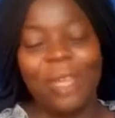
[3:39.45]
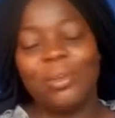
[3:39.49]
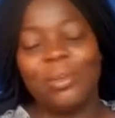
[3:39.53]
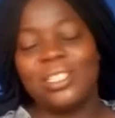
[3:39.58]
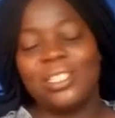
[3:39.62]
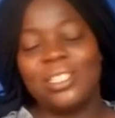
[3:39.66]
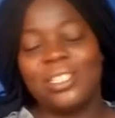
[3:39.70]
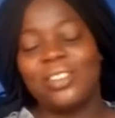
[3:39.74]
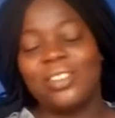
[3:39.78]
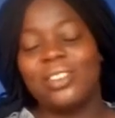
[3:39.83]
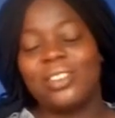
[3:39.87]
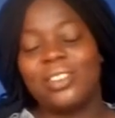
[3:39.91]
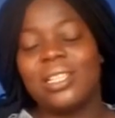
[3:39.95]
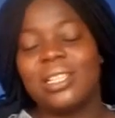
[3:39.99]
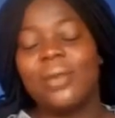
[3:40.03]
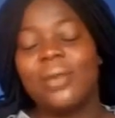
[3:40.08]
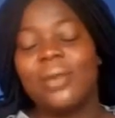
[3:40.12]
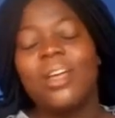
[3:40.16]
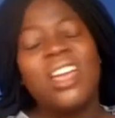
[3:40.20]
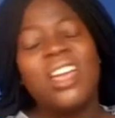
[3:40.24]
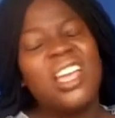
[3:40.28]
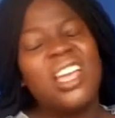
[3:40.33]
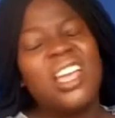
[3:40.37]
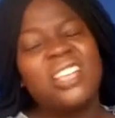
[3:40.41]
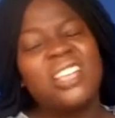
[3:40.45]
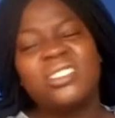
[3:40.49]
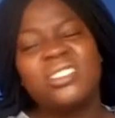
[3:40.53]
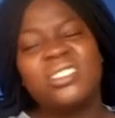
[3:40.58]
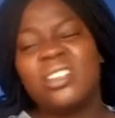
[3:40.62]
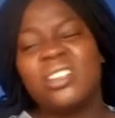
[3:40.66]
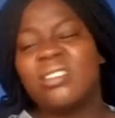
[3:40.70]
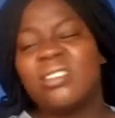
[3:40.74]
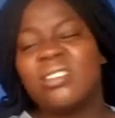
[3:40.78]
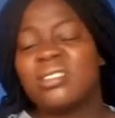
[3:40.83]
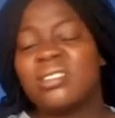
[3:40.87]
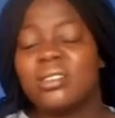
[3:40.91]
But seriously, this
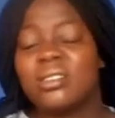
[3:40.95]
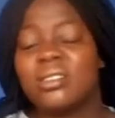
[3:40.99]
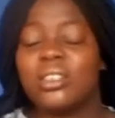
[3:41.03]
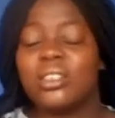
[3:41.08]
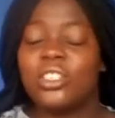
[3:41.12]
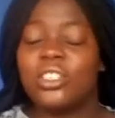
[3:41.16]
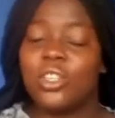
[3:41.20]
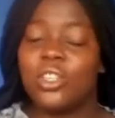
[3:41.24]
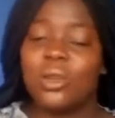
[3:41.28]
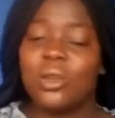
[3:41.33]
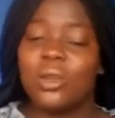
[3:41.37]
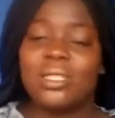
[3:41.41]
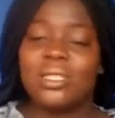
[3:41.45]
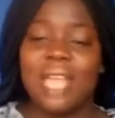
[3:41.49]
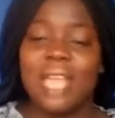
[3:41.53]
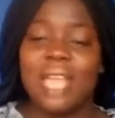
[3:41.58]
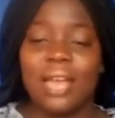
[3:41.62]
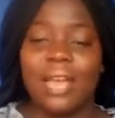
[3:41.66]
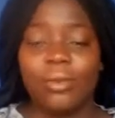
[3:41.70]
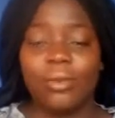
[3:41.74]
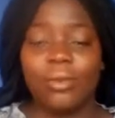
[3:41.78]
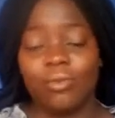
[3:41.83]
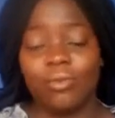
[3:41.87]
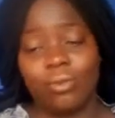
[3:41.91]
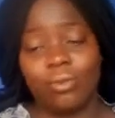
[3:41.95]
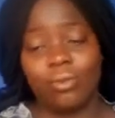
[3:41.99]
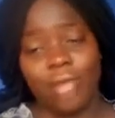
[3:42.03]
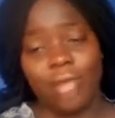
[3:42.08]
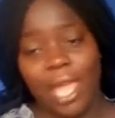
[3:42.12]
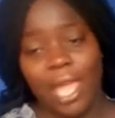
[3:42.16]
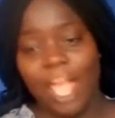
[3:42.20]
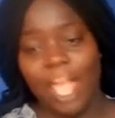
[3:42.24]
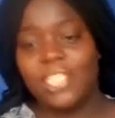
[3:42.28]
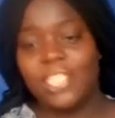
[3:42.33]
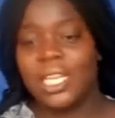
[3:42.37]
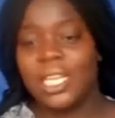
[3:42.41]
just it shows that
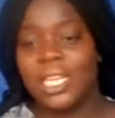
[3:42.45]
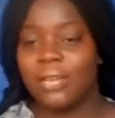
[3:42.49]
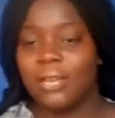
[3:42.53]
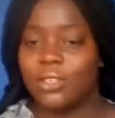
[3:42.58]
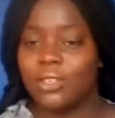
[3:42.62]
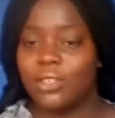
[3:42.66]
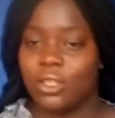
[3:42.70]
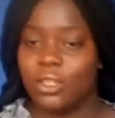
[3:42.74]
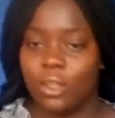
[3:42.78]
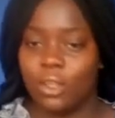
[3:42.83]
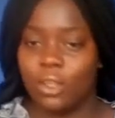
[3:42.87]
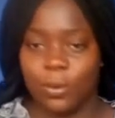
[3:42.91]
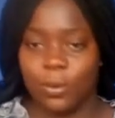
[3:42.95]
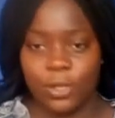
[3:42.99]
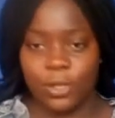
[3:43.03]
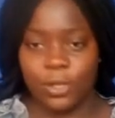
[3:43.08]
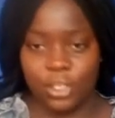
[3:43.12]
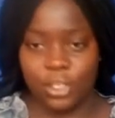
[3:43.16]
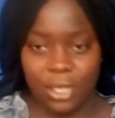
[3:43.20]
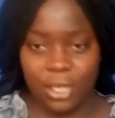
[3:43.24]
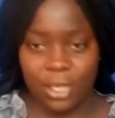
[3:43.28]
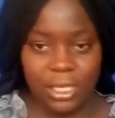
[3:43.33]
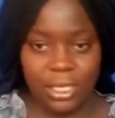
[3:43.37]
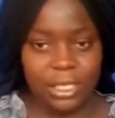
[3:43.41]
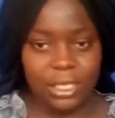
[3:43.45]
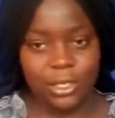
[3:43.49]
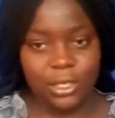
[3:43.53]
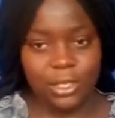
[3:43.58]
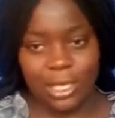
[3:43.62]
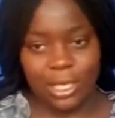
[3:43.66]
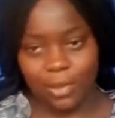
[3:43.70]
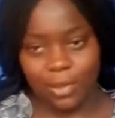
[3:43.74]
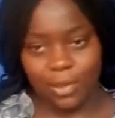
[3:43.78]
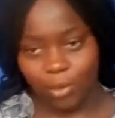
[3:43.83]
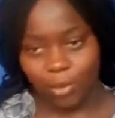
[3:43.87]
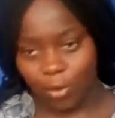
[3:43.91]
age gives you the opportunity to
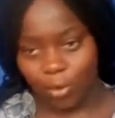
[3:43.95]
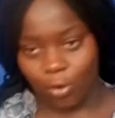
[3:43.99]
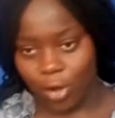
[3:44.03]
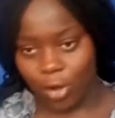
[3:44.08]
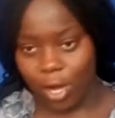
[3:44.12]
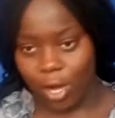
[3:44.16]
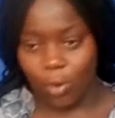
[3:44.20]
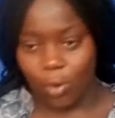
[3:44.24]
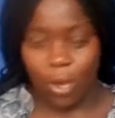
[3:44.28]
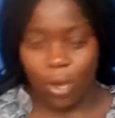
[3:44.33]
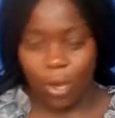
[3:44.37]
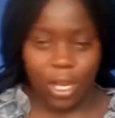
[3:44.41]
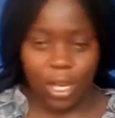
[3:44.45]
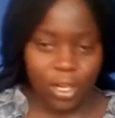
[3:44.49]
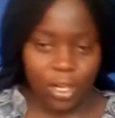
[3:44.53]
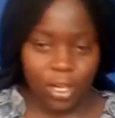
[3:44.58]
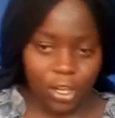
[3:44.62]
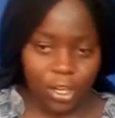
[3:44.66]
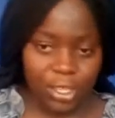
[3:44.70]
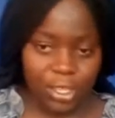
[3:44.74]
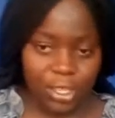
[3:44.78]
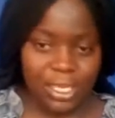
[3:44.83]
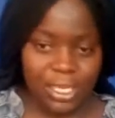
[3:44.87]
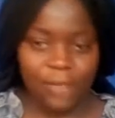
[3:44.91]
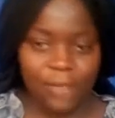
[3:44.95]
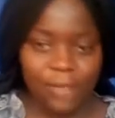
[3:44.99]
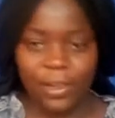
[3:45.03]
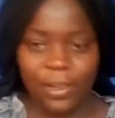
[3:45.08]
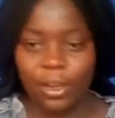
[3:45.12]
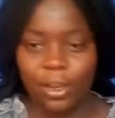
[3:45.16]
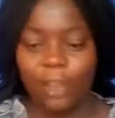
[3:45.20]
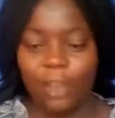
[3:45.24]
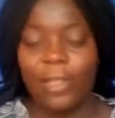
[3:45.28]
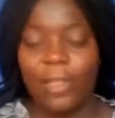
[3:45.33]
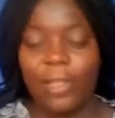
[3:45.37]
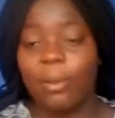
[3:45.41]
keep growing, working on yourself, and
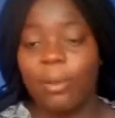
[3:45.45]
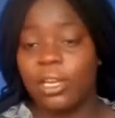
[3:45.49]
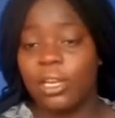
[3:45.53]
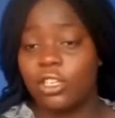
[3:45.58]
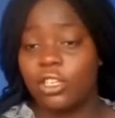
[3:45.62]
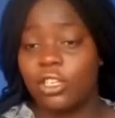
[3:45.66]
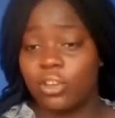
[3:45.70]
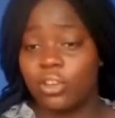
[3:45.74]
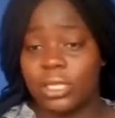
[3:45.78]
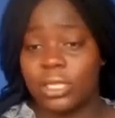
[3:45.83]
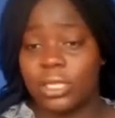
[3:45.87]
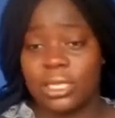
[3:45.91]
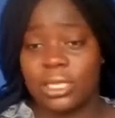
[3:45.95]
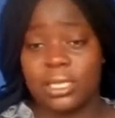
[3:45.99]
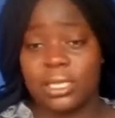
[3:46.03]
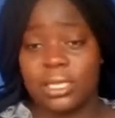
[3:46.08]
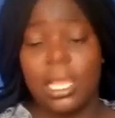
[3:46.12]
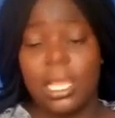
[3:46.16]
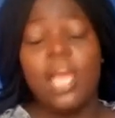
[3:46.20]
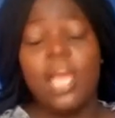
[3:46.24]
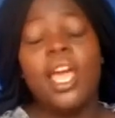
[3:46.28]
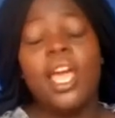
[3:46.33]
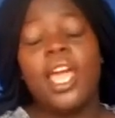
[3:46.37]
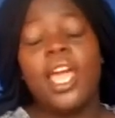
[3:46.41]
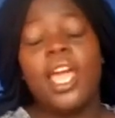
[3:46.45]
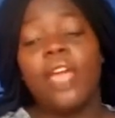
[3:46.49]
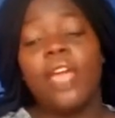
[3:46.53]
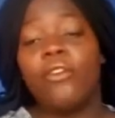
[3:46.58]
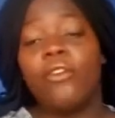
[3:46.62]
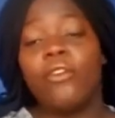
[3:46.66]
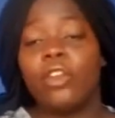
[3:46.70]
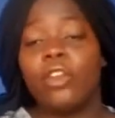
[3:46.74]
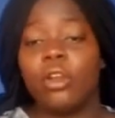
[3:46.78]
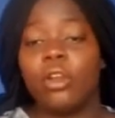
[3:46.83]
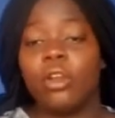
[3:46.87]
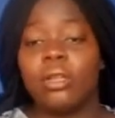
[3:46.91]
all of that. But the truth is, if
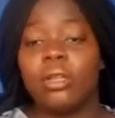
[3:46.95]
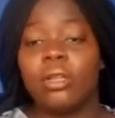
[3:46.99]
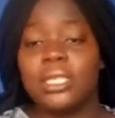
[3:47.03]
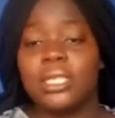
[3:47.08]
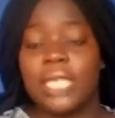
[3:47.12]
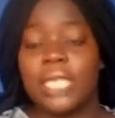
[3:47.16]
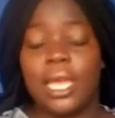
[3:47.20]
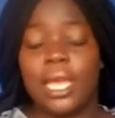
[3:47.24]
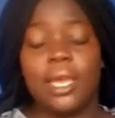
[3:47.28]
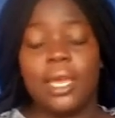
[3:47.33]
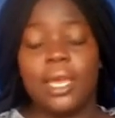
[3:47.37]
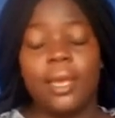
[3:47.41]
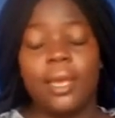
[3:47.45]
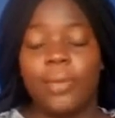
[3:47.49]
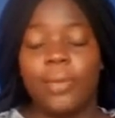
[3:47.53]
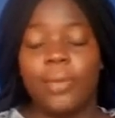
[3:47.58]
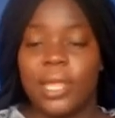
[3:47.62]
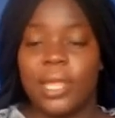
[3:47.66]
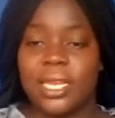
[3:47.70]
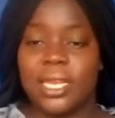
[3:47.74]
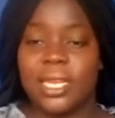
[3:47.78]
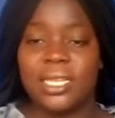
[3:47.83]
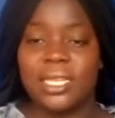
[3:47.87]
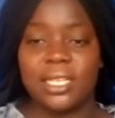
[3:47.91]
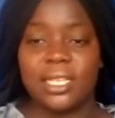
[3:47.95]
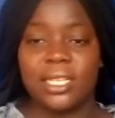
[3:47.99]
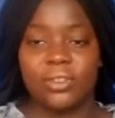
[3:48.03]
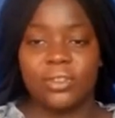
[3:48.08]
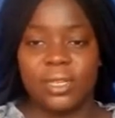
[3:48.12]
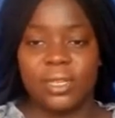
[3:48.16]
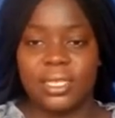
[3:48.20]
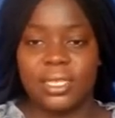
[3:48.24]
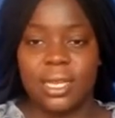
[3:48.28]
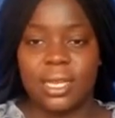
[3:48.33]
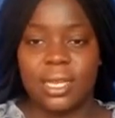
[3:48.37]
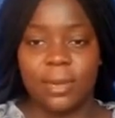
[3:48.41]
you don't take a necessary
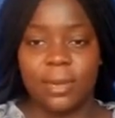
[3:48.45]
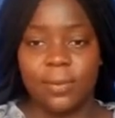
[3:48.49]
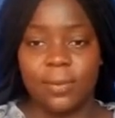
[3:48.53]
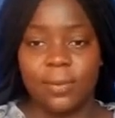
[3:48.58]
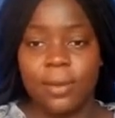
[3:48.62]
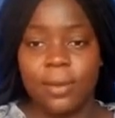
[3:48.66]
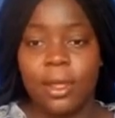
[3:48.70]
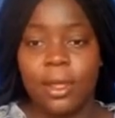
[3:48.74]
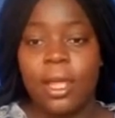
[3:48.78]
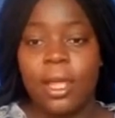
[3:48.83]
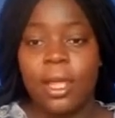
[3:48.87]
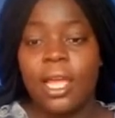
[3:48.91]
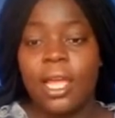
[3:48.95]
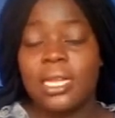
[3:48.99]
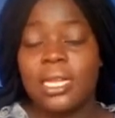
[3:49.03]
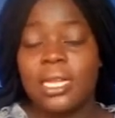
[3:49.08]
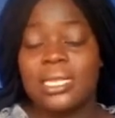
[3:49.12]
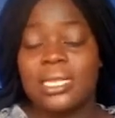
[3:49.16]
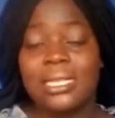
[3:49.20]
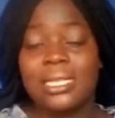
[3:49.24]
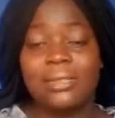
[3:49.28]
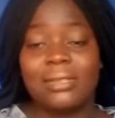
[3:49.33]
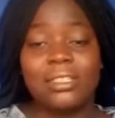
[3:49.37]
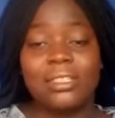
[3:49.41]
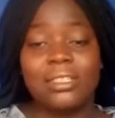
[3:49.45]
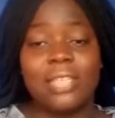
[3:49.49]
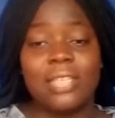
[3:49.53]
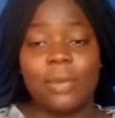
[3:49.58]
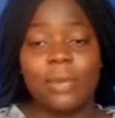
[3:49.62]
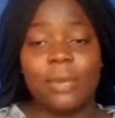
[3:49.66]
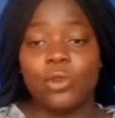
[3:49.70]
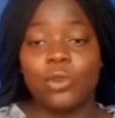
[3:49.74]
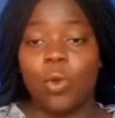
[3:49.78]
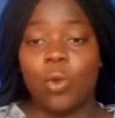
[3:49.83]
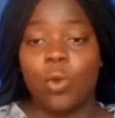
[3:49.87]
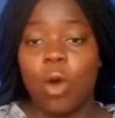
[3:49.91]
step, a necessary
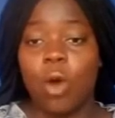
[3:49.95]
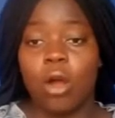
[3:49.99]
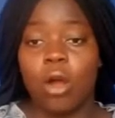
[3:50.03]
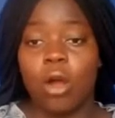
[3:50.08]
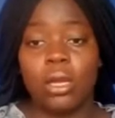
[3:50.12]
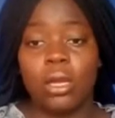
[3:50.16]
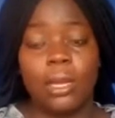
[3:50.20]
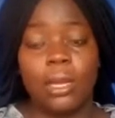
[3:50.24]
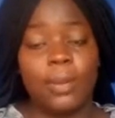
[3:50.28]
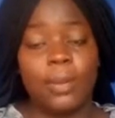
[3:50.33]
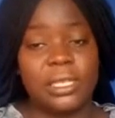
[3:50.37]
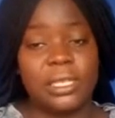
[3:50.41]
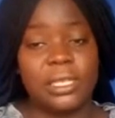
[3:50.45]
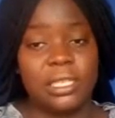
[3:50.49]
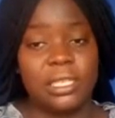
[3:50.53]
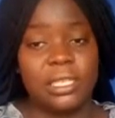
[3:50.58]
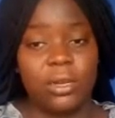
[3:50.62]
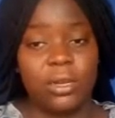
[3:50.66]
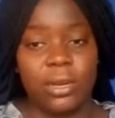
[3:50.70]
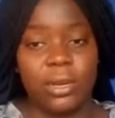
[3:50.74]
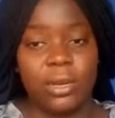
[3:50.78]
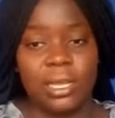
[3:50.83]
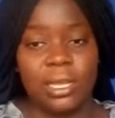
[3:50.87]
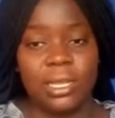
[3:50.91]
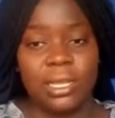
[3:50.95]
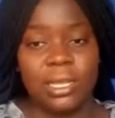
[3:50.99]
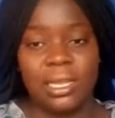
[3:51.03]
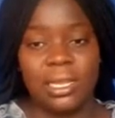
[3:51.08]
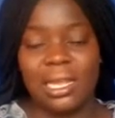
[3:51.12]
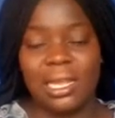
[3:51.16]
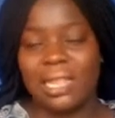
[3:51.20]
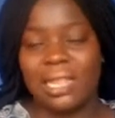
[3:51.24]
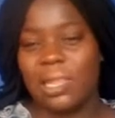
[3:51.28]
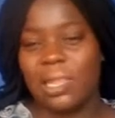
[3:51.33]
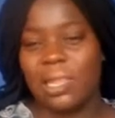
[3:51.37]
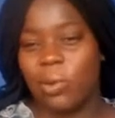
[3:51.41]
step to work on a particular thing,
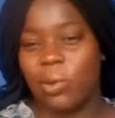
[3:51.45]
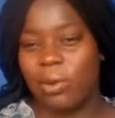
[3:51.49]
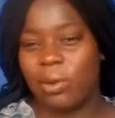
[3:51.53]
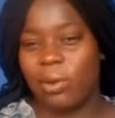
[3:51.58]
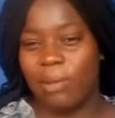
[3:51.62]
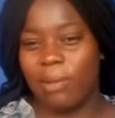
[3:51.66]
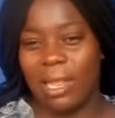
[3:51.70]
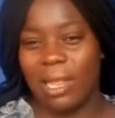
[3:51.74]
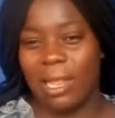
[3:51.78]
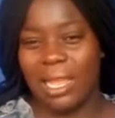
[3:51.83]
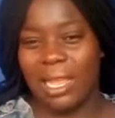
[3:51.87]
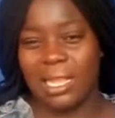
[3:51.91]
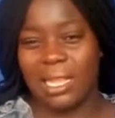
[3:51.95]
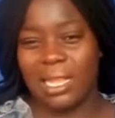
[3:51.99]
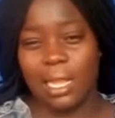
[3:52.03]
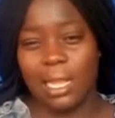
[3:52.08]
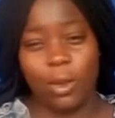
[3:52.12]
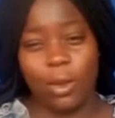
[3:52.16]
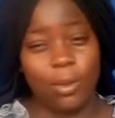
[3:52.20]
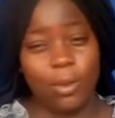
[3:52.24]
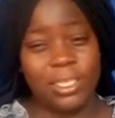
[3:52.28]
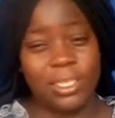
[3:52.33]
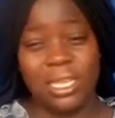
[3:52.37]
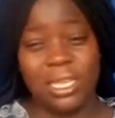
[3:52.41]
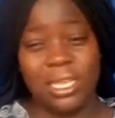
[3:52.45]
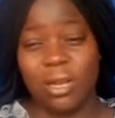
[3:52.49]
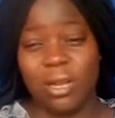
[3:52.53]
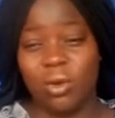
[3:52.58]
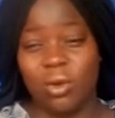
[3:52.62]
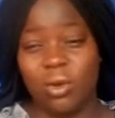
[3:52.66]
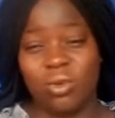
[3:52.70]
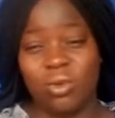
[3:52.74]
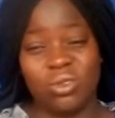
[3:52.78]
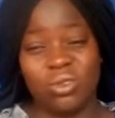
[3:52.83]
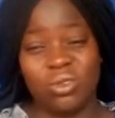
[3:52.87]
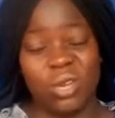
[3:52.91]
that thing will remain like that no matter how
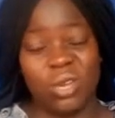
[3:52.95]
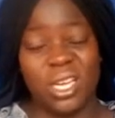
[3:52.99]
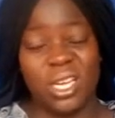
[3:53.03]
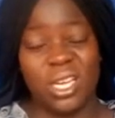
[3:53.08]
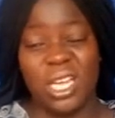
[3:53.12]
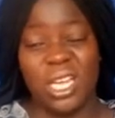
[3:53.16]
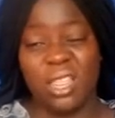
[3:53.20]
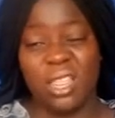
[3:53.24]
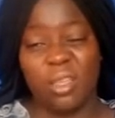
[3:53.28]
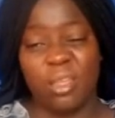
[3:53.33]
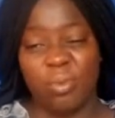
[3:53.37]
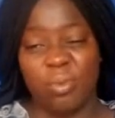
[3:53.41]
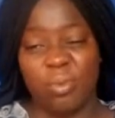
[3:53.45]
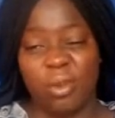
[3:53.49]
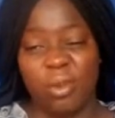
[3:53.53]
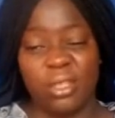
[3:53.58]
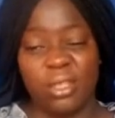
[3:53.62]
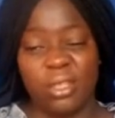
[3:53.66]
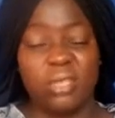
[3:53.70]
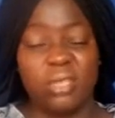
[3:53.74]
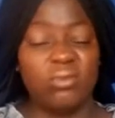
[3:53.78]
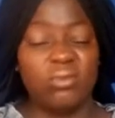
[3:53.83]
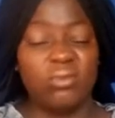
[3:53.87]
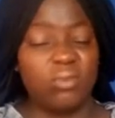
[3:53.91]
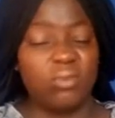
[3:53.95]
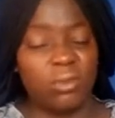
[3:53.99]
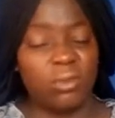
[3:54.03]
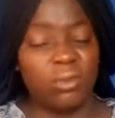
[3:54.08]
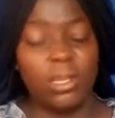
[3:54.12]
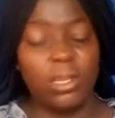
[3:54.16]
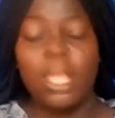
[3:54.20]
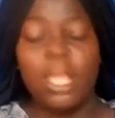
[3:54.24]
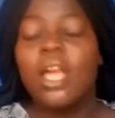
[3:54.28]
old you are. That's the point. Mm-hmm.